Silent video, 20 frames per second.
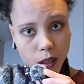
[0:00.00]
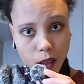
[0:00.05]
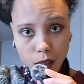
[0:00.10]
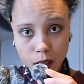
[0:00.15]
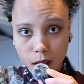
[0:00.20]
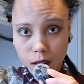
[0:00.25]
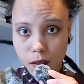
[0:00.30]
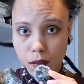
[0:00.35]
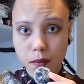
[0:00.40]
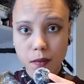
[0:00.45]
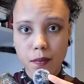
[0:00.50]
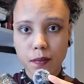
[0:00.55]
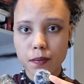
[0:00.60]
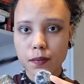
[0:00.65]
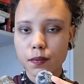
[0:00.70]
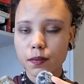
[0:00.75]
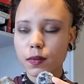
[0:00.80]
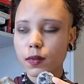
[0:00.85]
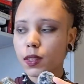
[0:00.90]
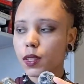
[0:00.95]

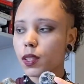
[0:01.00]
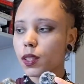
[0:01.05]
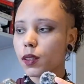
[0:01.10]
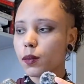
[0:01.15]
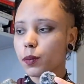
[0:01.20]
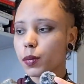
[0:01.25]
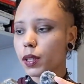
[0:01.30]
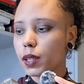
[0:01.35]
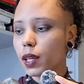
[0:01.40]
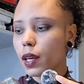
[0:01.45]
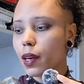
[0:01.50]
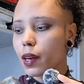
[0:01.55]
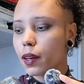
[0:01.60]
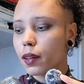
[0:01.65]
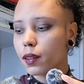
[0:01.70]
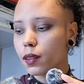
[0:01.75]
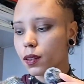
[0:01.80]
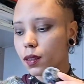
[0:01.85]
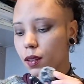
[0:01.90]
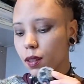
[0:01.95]
Um, but yeah,
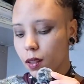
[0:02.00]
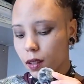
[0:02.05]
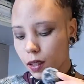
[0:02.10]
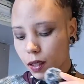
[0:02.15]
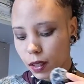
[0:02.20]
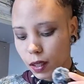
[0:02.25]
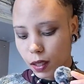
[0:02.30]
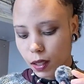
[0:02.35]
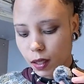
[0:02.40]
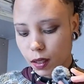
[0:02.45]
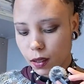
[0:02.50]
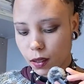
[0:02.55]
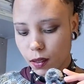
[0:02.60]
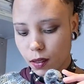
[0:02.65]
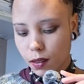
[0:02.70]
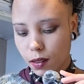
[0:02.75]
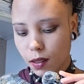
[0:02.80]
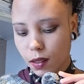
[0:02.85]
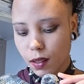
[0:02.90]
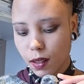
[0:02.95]
I
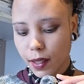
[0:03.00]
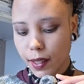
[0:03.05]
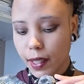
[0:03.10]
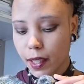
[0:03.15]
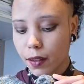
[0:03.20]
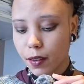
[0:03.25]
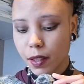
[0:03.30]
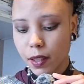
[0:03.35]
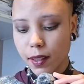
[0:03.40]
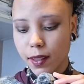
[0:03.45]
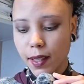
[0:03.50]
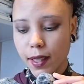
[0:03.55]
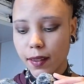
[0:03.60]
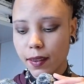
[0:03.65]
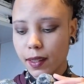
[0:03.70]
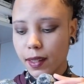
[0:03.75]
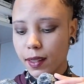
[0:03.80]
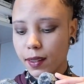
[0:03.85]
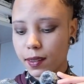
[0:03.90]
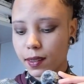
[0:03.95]
really
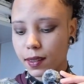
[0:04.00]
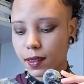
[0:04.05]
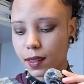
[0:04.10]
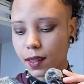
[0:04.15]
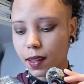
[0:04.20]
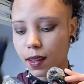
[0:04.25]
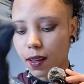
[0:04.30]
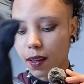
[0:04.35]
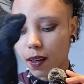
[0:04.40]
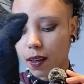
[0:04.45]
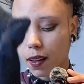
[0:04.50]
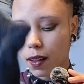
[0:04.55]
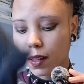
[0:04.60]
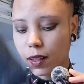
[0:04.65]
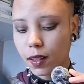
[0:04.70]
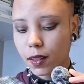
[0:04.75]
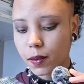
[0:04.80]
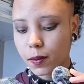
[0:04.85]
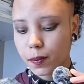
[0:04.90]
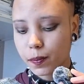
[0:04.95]
like this.
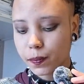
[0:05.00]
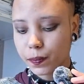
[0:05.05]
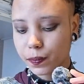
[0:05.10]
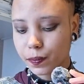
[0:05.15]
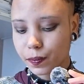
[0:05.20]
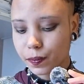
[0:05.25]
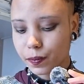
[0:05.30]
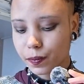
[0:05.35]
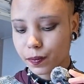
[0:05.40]
Um,